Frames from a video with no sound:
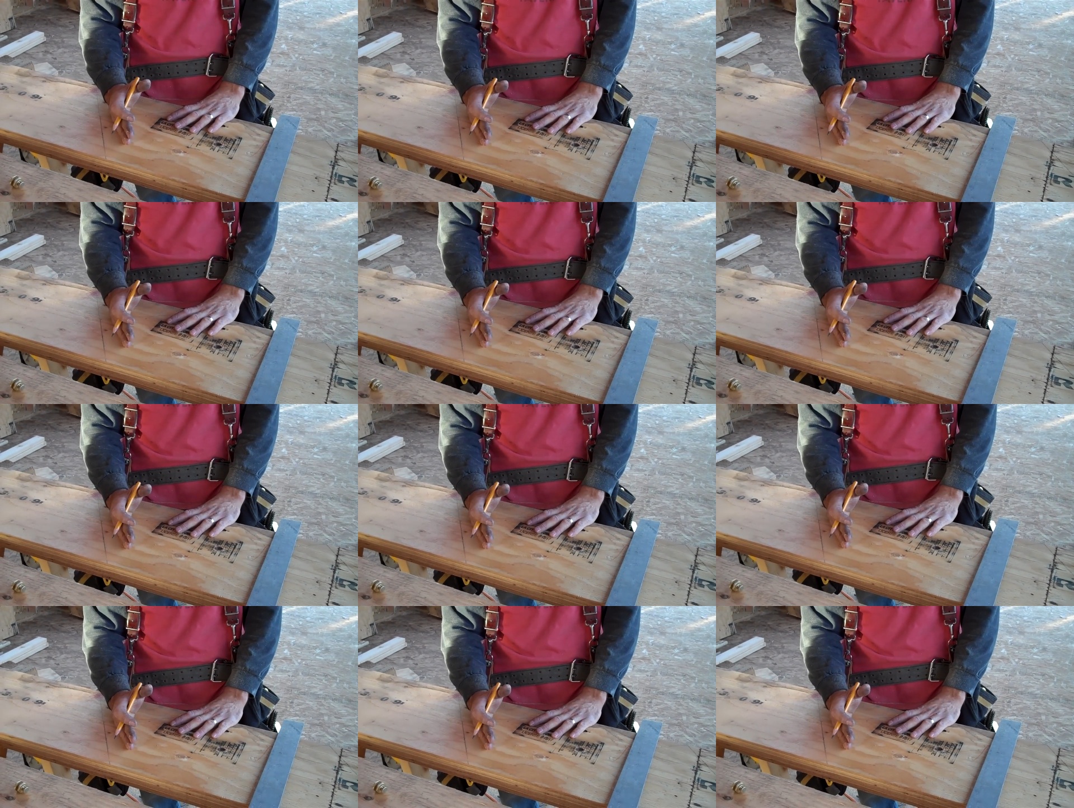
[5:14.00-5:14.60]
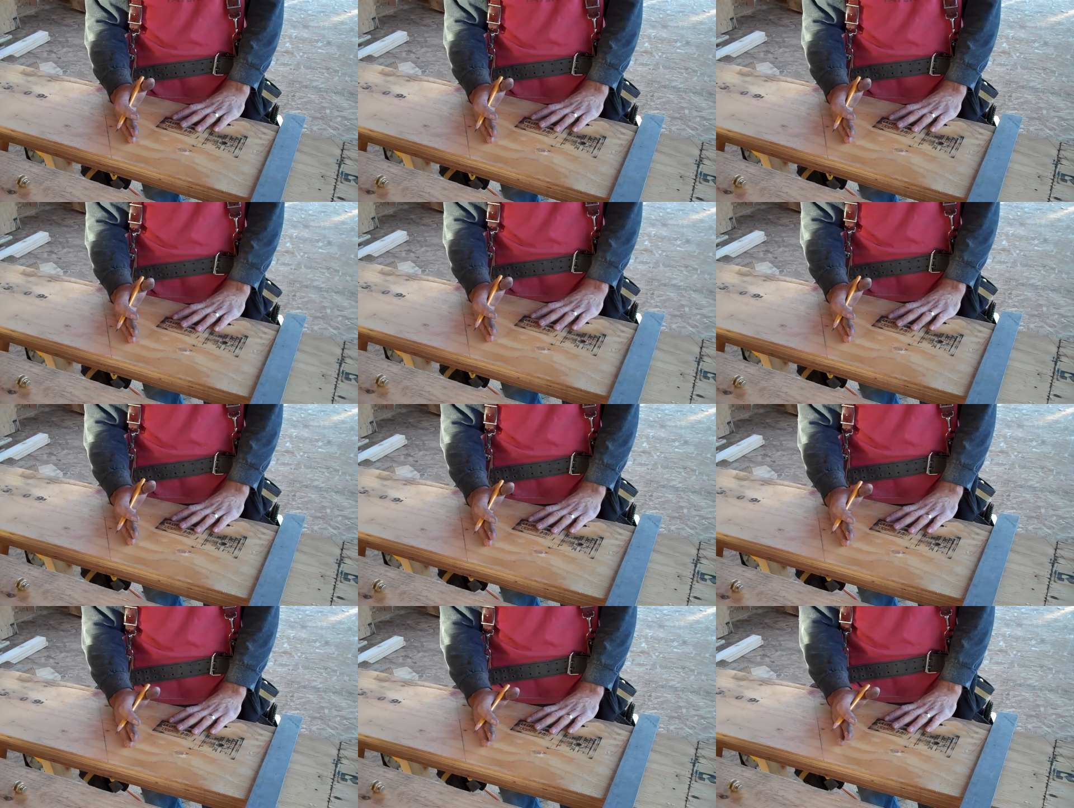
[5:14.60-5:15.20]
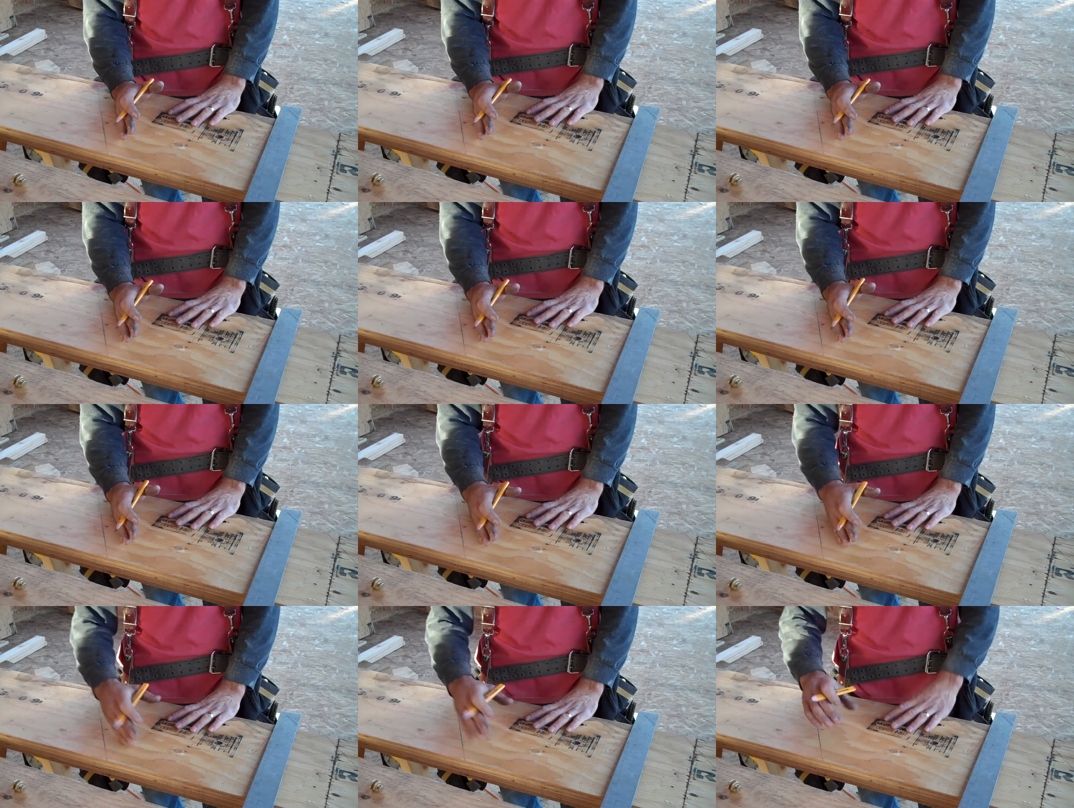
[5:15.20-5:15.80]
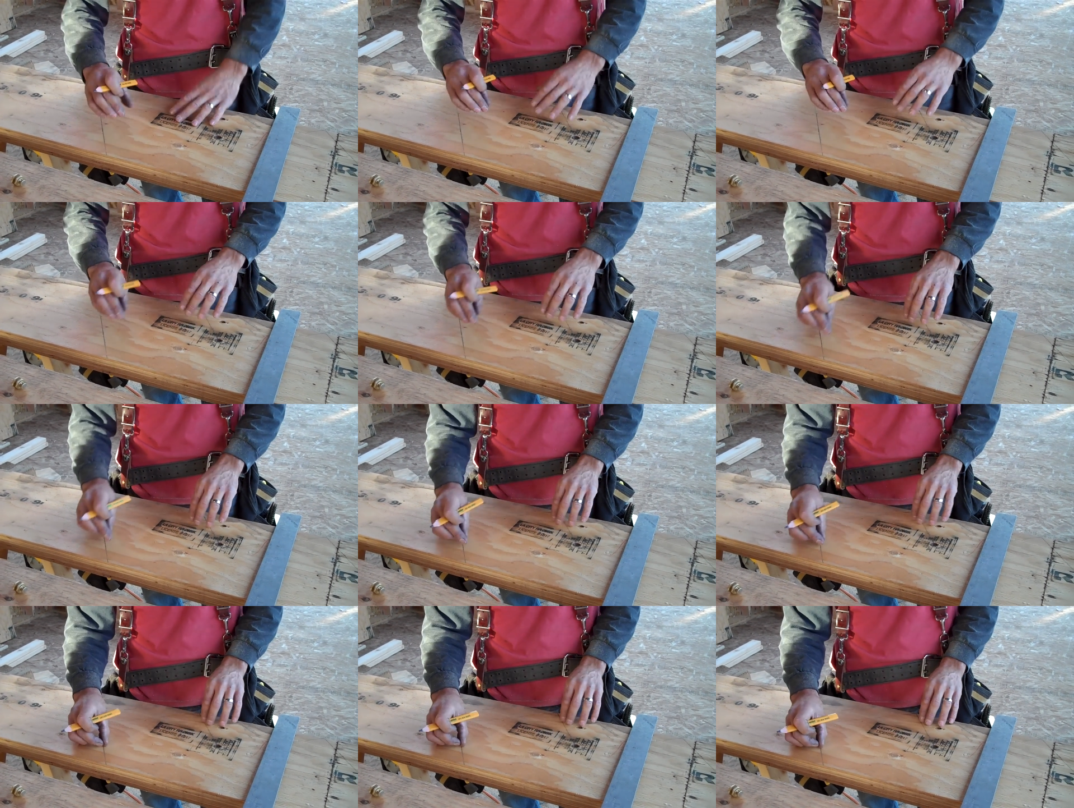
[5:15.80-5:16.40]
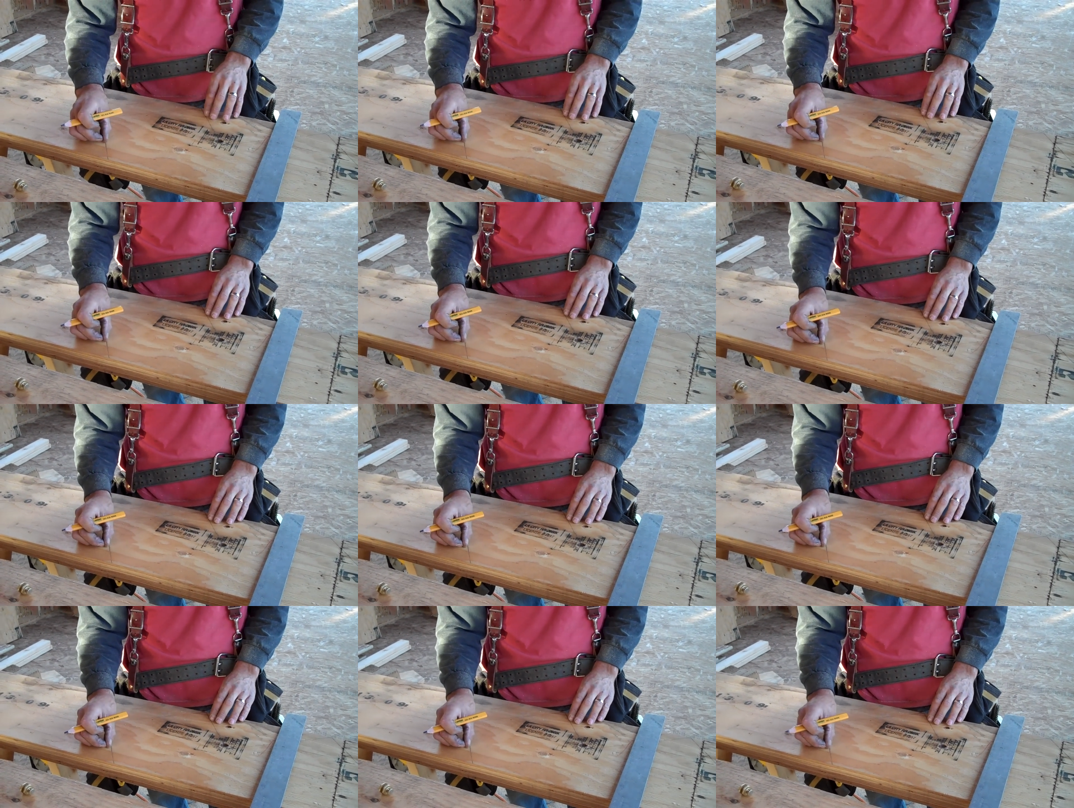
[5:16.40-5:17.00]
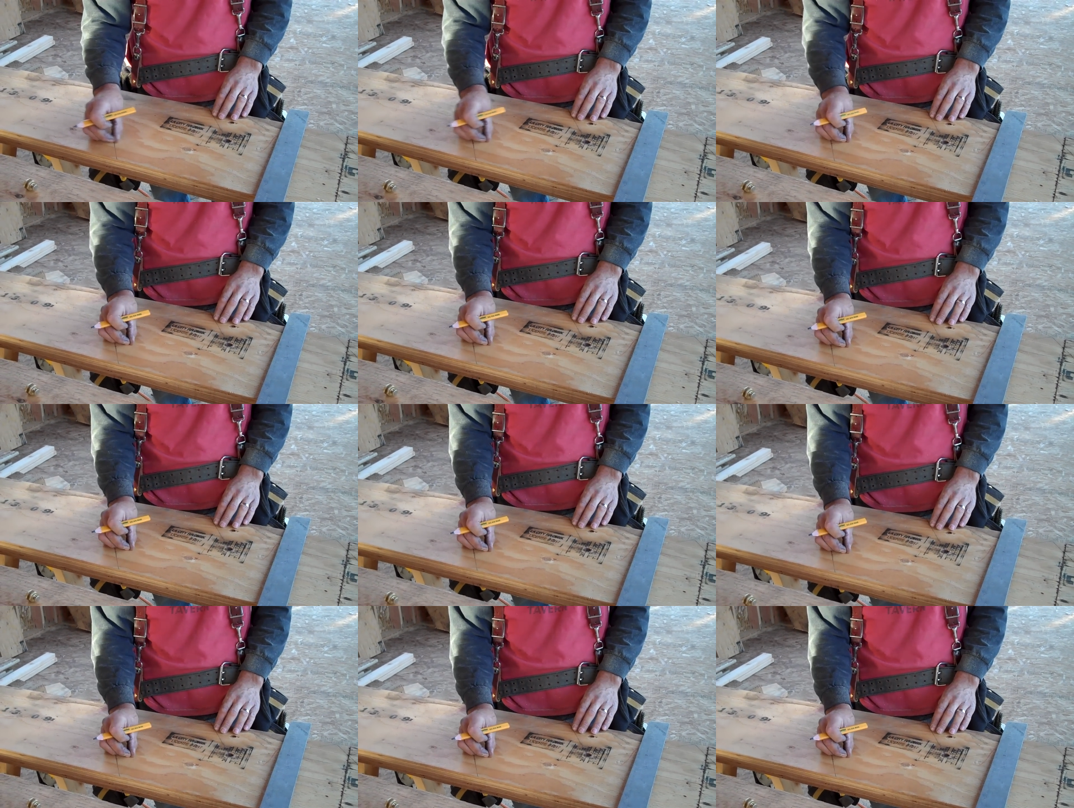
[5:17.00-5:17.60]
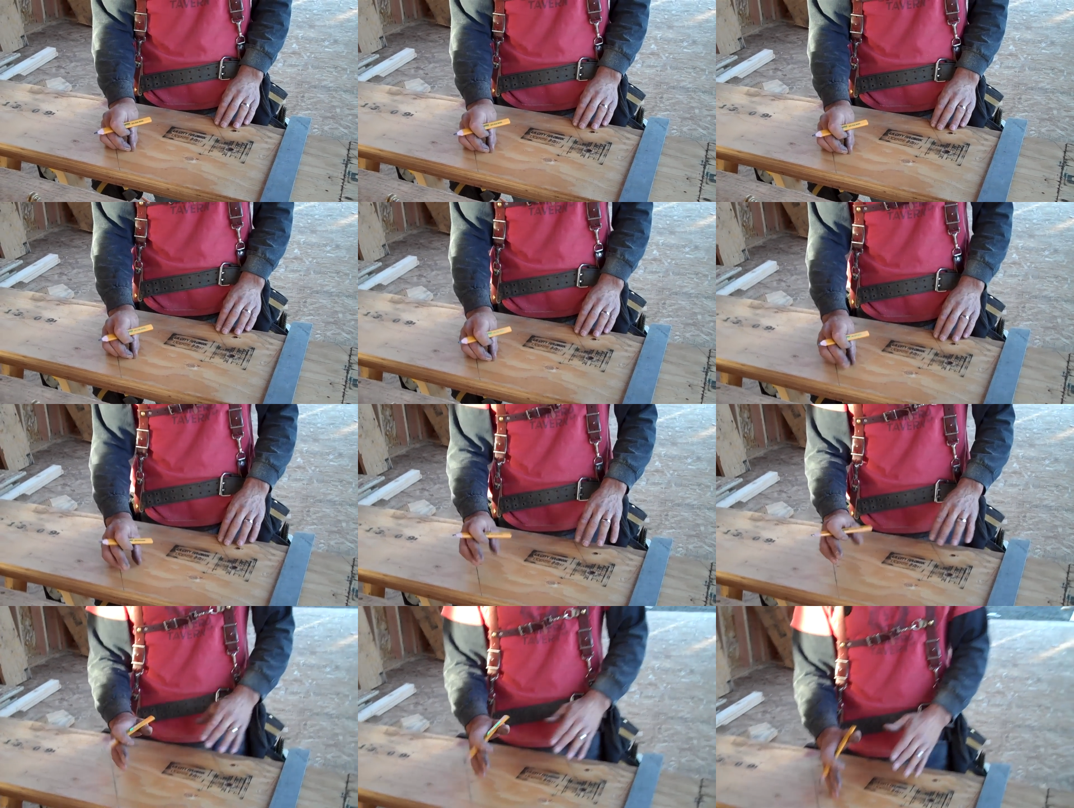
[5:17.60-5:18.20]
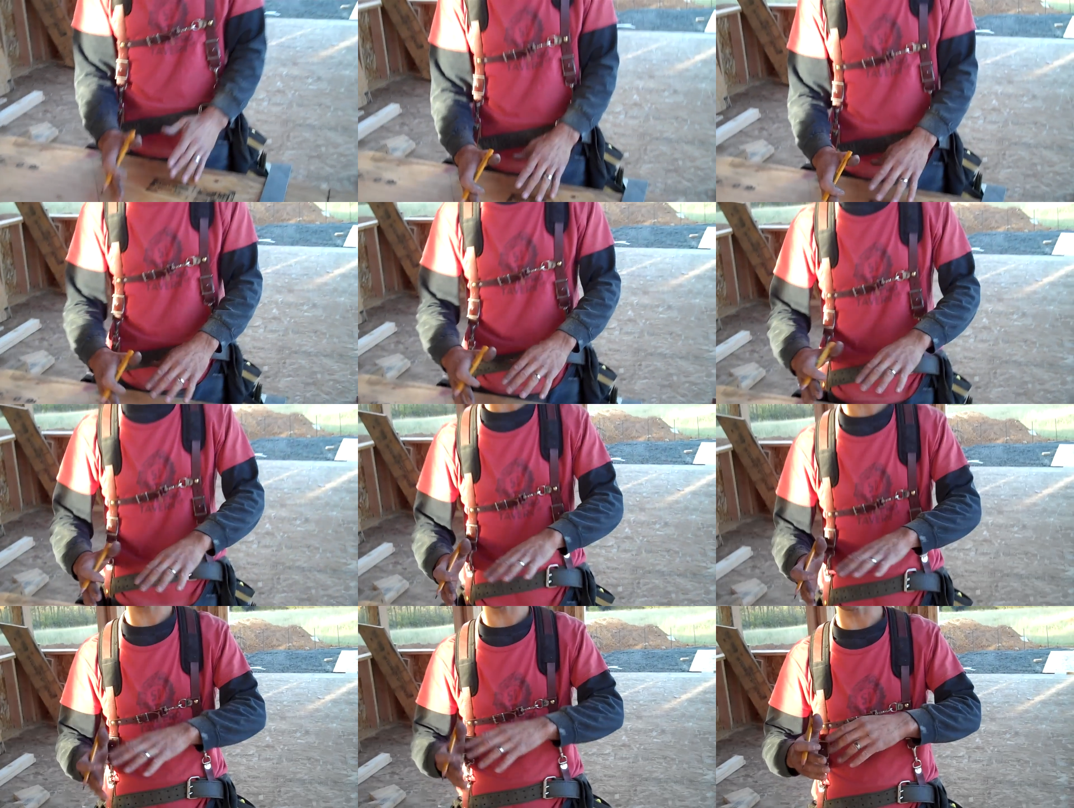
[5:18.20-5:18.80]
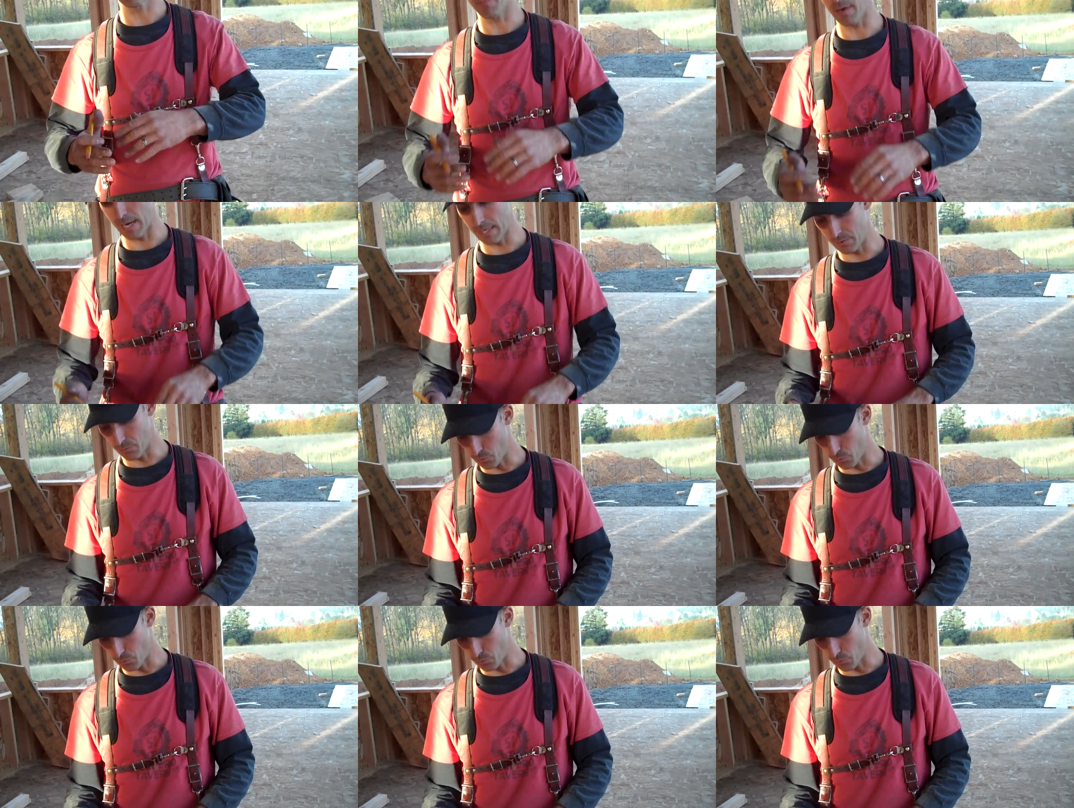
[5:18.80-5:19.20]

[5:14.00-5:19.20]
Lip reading: Nobody's mouth can be seen.